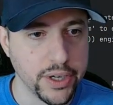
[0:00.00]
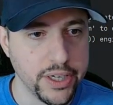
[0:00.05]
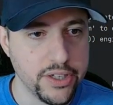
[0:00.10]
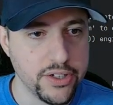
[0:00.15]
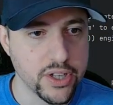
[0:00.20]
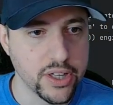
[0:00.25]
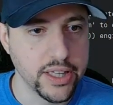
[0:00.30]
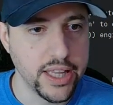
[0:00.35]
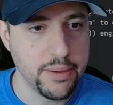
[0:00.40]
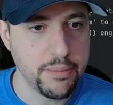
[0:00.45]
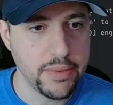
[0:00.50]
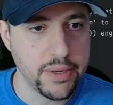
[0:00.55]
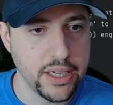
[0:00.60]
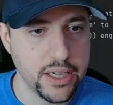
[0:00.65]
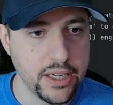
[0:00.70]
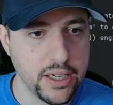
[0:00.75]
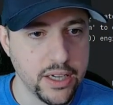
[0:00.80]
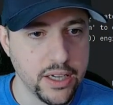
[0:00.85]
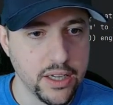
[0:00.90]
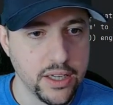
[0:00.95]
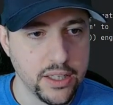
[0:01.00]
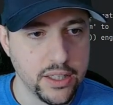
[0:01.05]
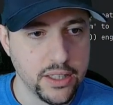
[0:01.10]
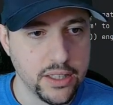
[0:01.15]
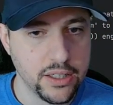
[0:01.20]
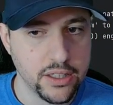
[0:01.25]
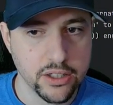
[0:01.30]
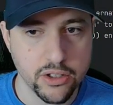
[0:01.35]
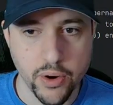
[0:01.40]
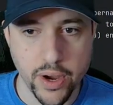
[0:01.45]
So let me
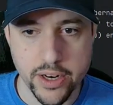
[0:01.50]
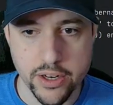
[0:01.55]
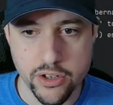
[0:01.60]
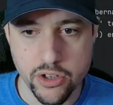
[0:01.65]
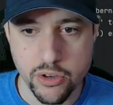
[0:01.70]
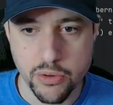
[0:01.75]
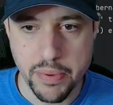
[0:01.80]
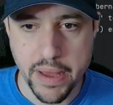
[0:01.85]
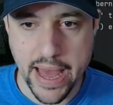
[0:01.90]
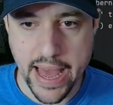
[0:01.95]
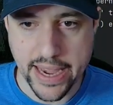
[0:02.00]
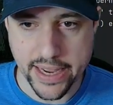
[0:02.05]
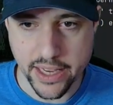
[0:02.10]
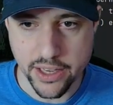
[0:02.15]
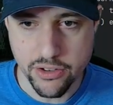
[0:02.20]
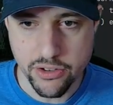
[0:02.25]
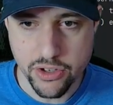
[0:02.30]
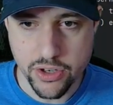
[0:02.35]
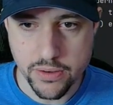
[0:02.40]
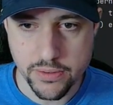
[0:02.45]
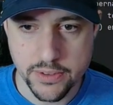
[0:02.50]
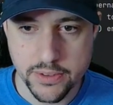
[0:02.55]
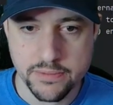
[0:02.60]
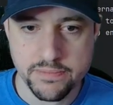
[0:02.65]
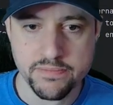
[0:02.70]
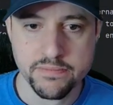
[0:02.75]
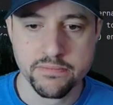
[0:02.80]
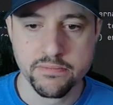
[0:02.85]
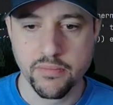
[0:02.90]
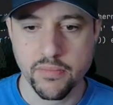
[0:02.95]
create a new package,
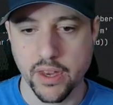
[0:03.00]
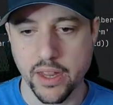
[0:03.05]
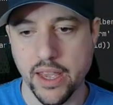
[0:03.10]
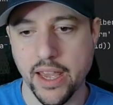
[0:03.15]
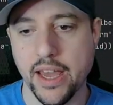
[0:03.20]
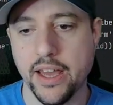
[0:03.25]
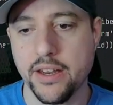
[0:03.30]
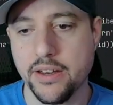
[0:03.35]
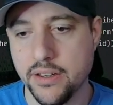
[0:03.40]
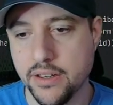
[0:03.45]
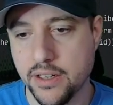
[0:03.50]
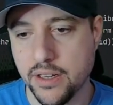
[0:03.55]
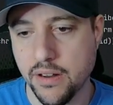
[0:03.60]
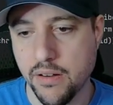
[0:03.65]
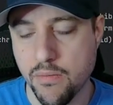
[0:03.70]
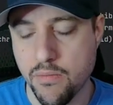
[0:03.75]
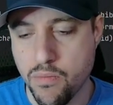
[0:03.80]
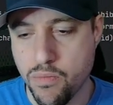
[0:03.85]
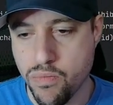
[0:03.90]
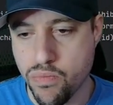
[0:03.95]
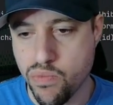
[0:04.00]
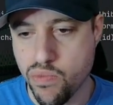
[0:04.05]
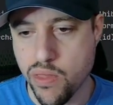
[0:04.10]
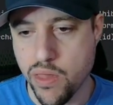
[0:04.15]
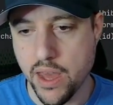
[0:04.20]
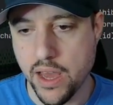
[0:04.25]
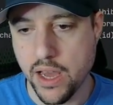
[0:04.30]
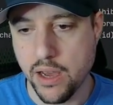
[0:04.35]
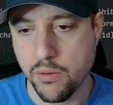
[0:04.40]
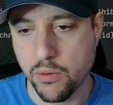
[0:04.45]
and
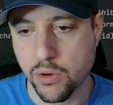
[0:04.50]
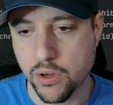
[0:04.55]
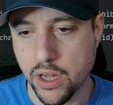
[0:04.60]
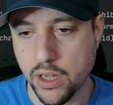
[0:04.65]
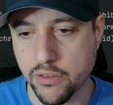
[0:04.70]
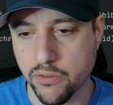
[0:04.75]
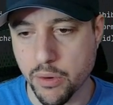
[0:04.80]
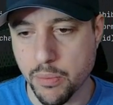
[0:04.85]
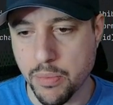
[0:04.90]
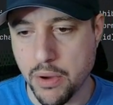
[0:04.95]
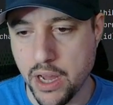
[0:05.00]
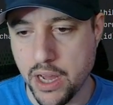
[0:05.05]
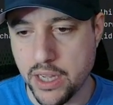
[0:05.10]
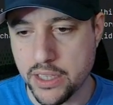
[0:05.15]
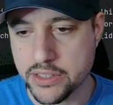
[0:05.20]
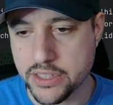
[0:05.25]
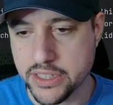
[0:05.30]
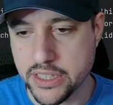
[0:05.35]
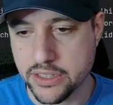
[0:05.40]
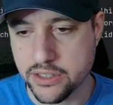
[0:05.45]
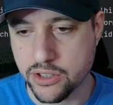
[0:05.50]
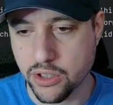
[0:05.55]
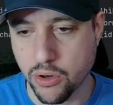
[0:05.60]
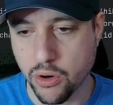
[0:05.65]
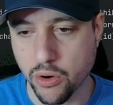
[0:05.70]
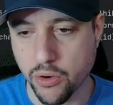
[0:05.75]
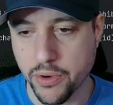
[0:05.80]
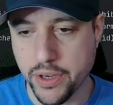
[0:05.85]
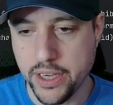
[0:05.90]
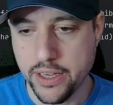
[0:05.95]
uh, we'll call it
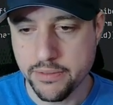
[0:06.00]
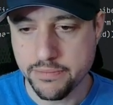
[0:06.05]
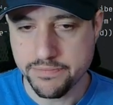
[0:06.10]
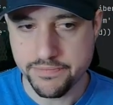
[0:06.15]
repository.